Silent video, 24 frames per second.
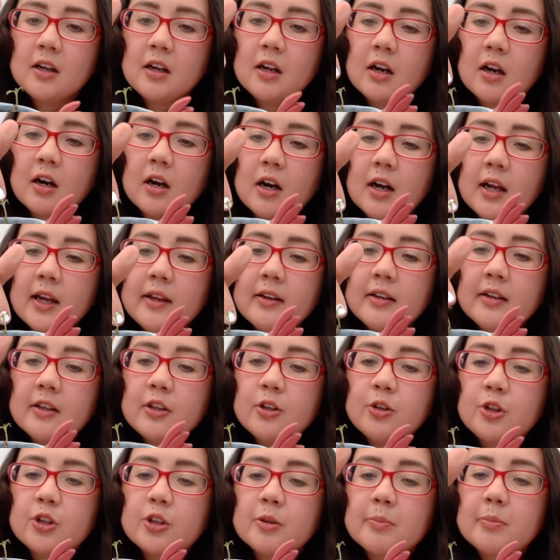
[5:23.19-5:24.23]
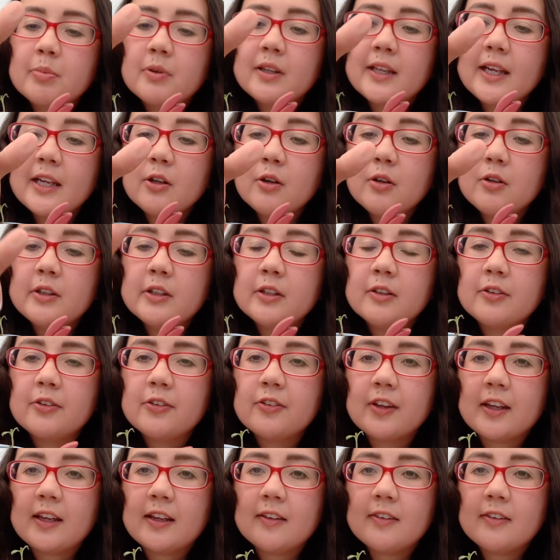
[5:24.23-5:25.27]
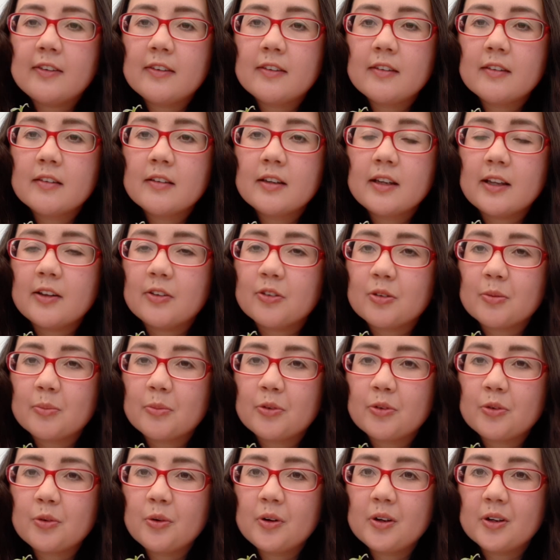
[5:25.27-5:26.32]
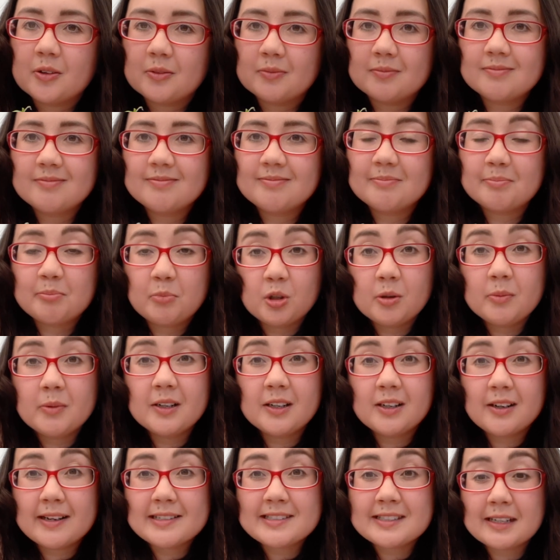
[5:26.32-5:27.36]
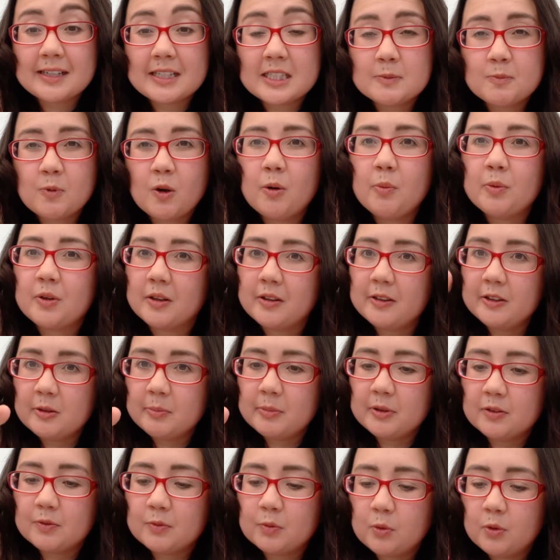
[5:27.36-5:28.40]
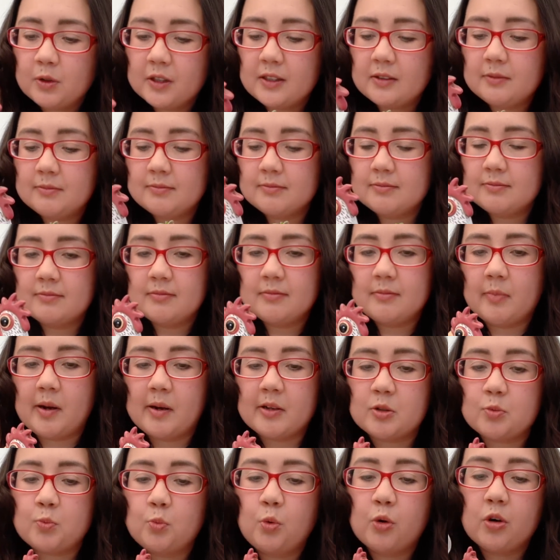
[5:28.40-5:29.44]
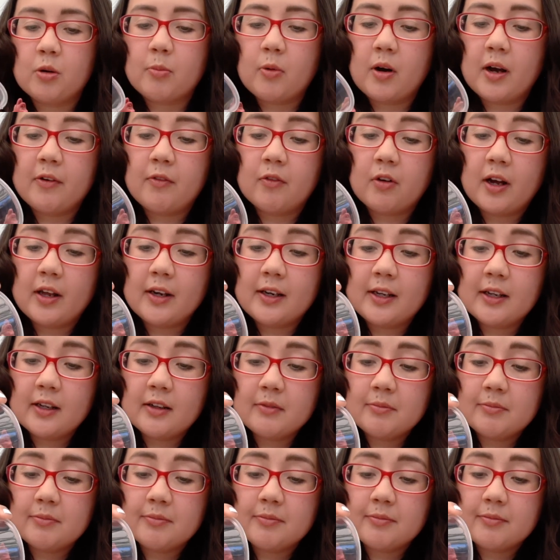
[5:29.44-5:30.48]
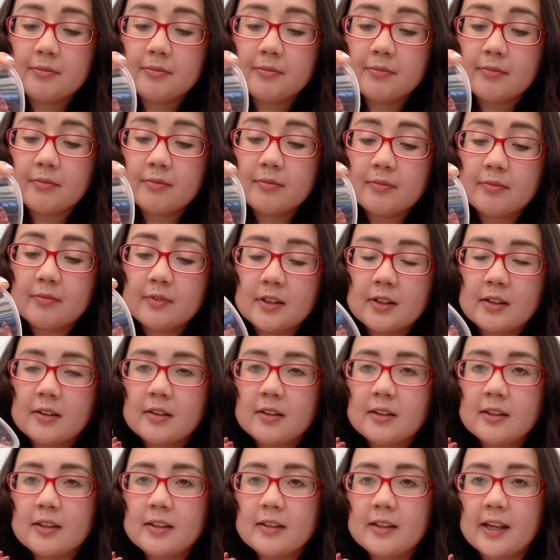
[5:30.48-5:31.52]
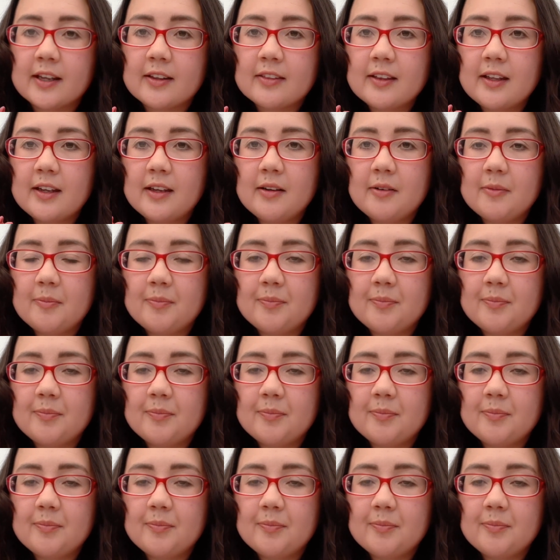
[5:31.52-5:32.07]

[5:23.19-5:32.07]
All right, you can plant your little seeds in some soil. Put them in a nice sunny spot with a little bit of water. Might just water mine right now, like that.